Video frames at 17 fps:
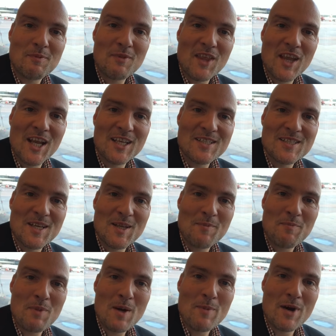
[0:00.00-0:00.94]
Thanks
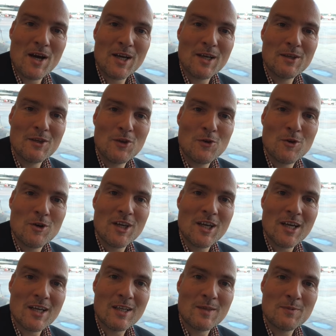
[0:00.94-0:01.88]
and bye bye, your
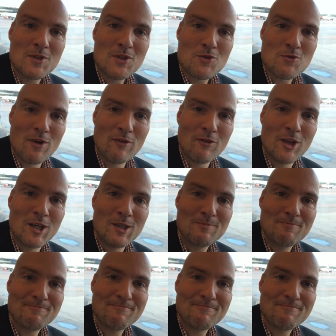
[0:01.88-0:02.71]
AirClips traveler.